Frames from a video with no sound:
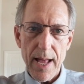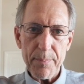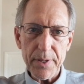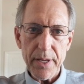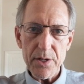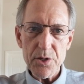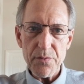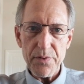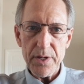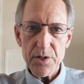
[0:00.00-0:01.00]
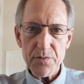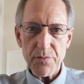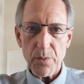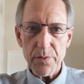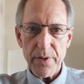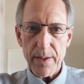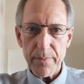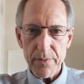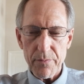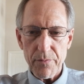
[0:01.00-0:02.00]
application fees for
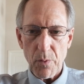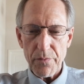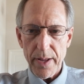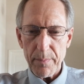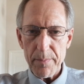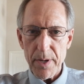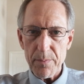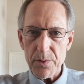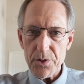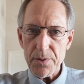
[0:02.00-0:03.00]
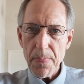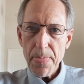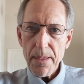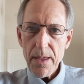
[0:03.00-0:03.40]
family members.